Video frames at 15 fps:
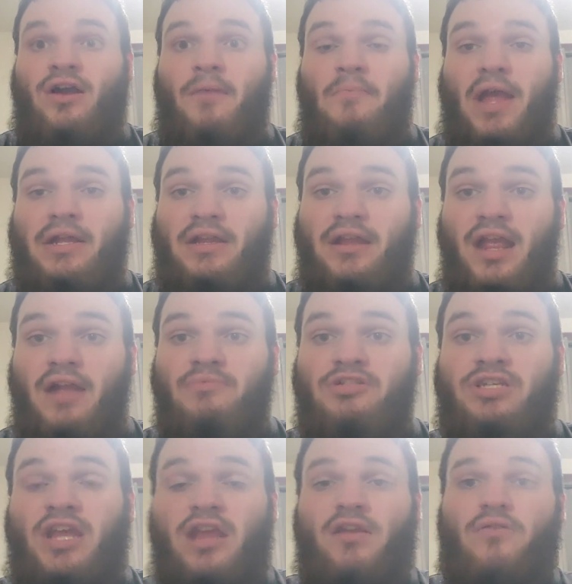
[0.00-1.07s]
on Bendy and Ink
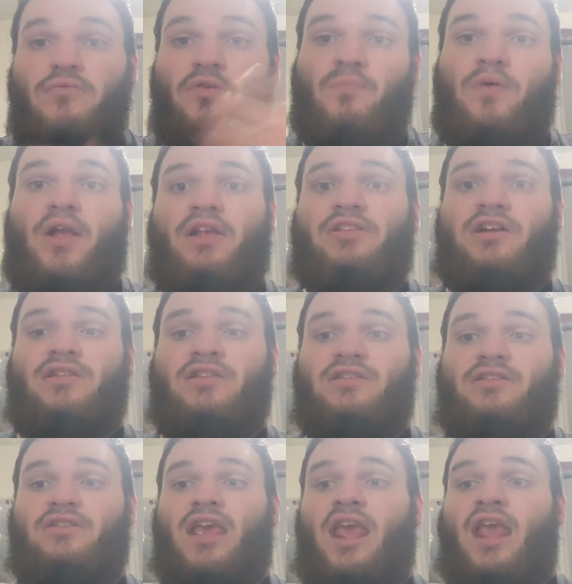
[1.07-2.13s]
Machine, we're based on this
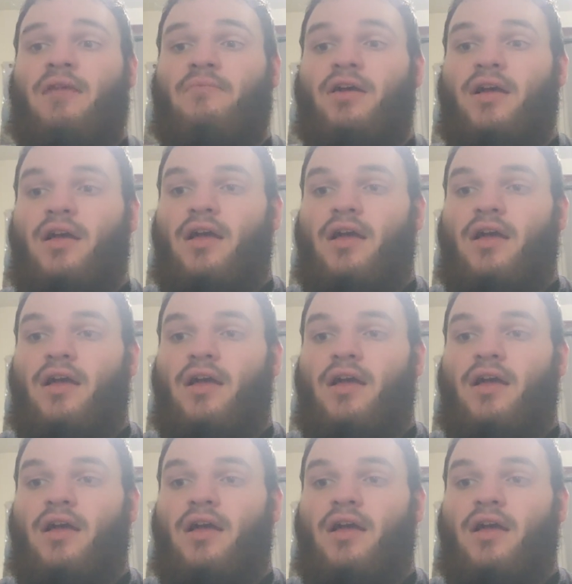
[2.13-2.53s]
game.